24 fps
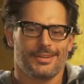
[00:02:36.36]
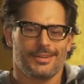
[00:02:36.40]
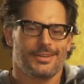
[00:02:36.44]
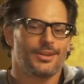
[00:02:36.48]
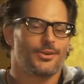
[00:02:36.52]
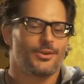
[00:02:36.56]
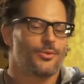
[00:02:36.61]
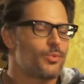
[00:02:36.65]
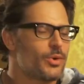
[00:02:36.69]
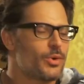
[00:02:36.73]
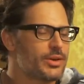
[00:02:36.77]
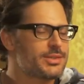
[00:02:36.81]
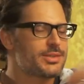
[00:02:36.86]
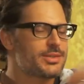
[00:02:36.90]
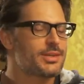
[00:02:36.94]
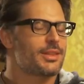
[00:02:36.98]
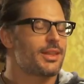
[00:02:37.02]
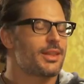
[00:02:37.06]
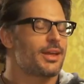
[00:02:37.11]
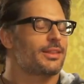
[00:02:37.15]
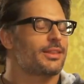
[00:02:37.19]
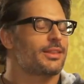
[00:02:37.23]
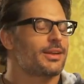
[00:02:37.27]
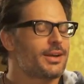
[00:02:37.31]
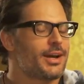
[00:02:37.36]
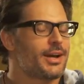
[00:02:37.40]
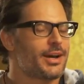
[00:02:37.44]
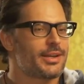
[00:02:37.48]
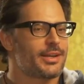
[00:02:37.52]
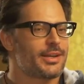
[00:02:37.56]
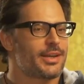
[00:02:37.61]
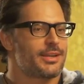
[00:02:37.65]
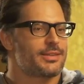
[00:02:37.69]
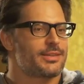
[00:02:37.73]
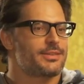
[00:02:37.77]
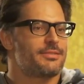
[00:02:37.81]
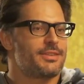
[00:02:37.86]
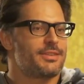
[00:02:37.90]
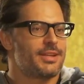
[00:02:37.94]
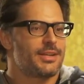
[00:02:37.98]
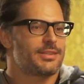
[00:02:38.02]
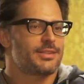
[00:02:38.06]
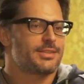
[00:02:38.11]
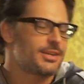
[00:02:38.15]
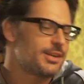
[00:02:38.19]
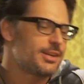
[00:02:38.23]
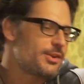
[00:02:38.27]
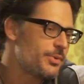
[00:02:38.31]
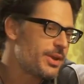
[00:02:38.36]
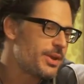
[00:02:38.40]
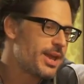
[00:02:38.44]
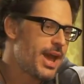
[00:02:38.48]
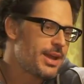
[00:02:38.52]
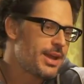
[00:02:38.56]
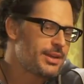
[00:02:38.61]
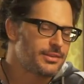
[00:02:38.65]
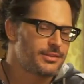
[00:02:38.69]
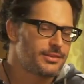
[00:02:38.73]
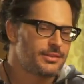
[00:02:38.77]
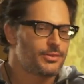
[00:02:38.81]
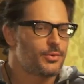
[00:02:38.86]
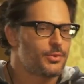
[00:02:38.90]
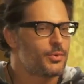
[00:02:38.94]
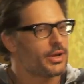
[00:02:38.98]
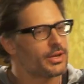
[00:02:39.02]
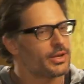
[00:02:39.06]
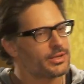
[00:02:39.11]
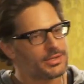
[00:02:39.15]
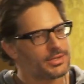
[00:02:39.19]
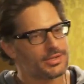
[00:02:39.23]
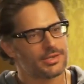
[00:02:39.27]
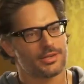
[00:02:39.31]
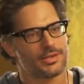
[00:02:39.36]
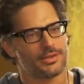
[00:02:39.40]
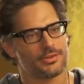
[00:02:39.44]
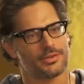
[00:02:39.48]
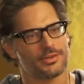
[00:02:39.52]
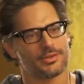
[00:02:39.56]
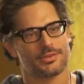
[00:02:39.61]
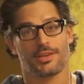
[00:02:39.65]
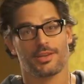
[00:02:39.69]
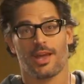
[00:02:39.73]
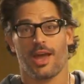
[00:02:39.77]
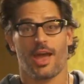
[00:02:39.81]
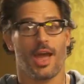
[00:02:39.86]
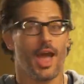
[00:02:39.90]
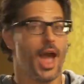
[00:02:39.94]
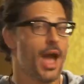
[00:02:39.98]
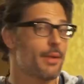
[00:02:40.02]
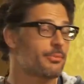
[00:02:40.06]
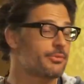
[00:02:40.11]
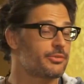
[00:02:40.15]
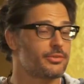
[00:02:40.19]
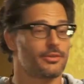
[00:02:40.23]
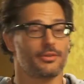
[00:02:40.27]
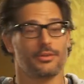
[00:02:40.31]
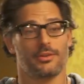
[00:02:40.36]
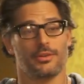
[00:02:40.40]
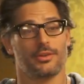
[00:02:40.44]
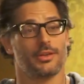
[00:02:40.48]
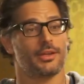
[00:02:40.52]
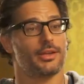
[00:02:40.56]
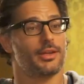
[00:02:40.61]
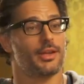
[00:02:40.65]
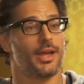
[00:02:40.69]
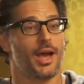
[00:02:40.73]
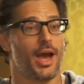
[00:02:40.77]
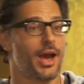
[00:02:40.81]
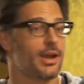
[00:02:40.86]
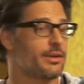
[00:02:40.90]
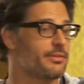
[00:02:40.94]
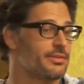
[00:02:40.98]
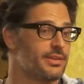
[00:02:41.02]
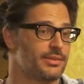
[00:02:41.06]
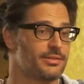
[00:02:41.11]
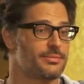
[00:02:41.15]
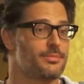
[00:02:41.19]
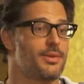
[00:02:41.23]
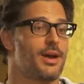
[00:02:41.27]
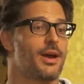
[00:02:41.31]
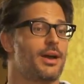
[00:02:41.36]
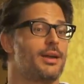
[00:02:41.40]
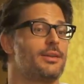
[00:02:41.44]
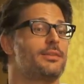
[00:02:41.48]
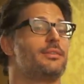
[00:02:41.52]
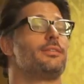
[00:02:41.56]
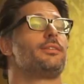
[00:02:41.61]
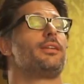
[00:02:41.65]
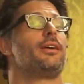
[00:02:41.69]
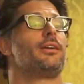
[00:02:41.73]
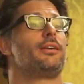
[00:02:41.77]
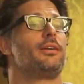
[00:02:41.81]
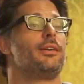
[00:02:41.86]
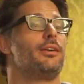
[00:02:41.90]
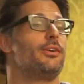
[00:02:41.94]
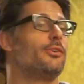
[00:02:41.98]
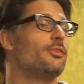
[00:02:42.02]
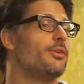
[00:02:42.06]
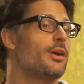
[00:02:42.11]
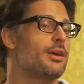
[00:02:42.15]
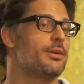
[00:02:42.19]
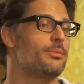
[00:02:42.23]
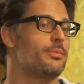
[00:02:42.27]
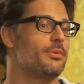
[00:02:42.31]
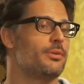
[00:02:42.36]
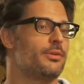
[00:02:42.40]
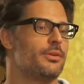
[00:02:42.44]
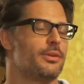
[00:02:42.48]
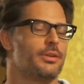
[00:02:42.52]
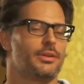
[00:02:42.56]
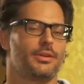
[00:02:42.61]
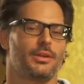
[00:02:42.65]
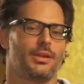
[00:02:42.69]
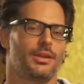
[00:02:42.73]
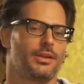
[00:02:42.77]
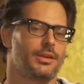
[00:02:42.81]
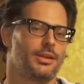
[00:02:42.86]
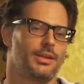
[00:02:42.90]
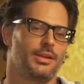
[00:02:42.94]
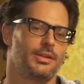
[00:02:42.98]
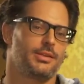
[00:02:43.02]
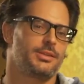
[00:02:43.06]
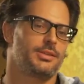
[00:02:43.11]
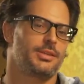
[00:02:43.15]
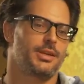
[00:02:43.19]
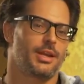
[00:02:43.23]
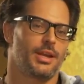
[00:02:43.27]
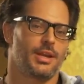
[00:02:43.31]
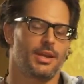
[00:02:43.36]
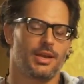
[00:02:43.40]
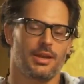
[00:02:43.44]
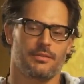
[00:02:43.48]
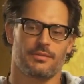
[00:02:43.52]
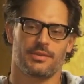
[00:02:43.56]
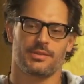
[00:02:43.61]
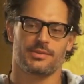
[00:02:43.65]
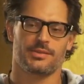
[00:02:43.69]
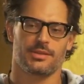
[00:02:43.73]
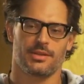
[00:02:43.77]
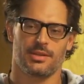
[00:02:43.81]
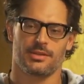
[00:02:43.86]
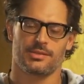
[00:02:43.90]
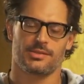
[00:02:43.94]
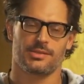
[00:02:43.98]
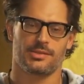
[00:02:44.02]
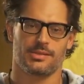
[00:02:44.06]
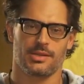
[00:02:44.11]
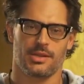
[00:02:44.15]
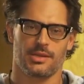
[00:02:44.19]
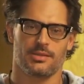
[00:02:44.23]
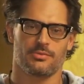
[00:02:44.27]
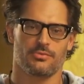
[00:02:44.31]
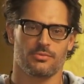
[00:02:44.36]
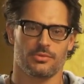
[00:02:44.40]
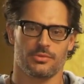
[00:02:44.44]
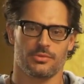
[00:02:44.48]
you know, what's it like, the cutting edge of dancing. You know, we added Twitch, who is absolutely out of his mind, like incredible. And he and Chan have this insane